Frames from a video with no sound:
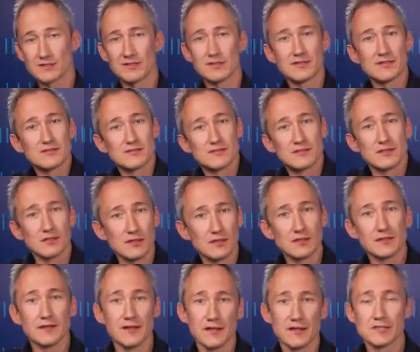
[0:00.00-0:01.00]
And it's still early
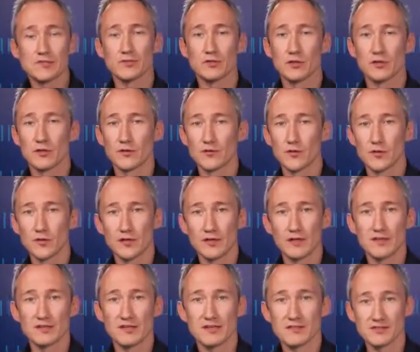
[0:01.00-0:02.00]
days for a lot of
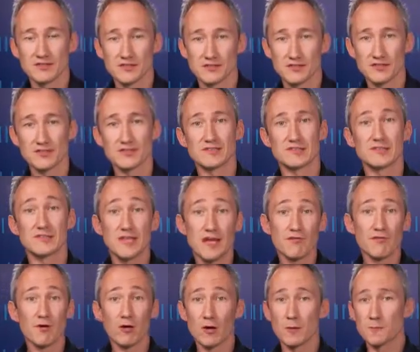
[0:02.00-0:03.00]
organizations in this
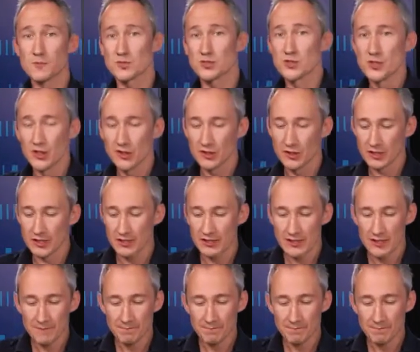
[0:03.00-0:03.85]
DevOps journey,